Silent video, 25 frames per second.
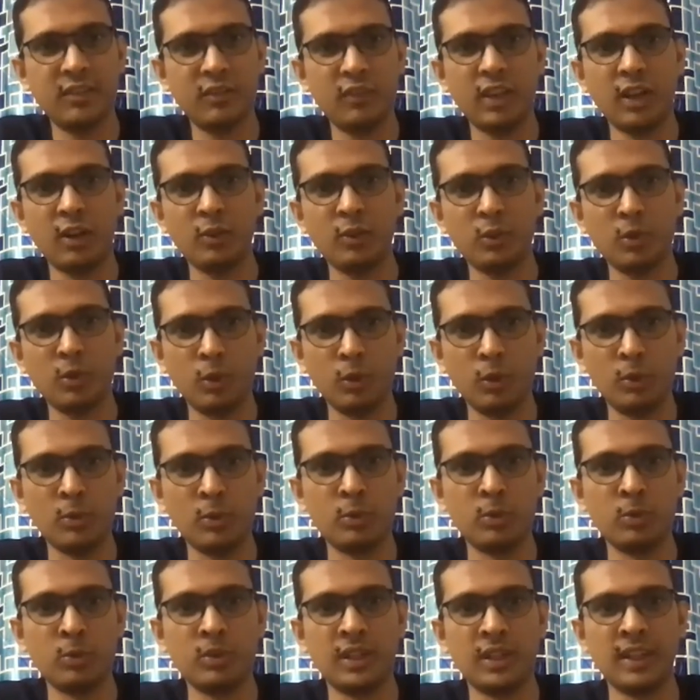we have to go
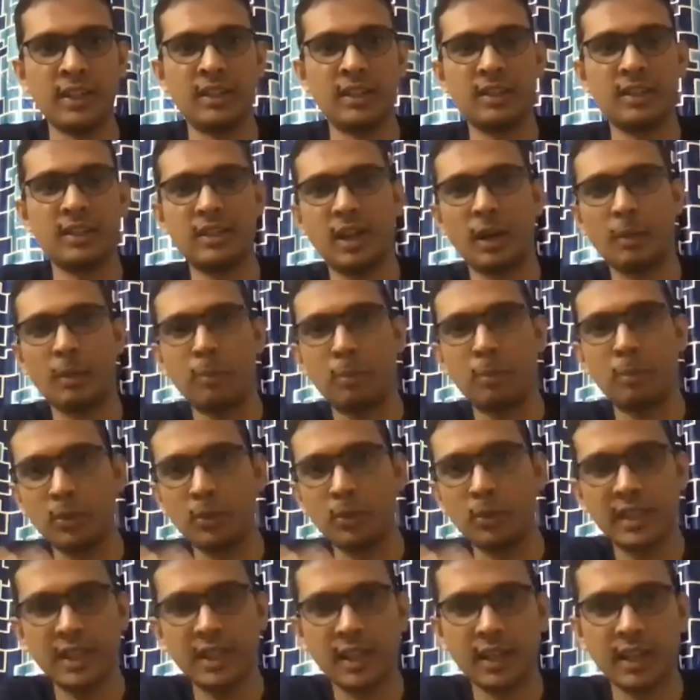to, that
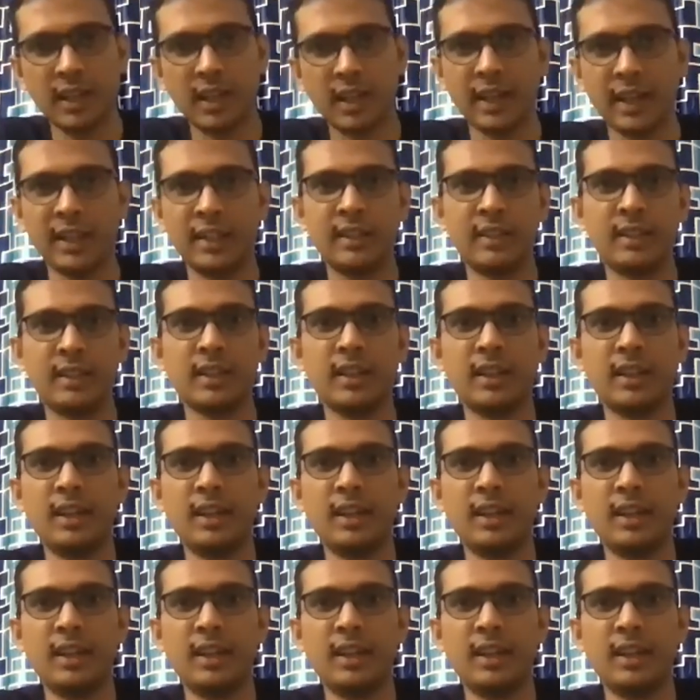approaching a client,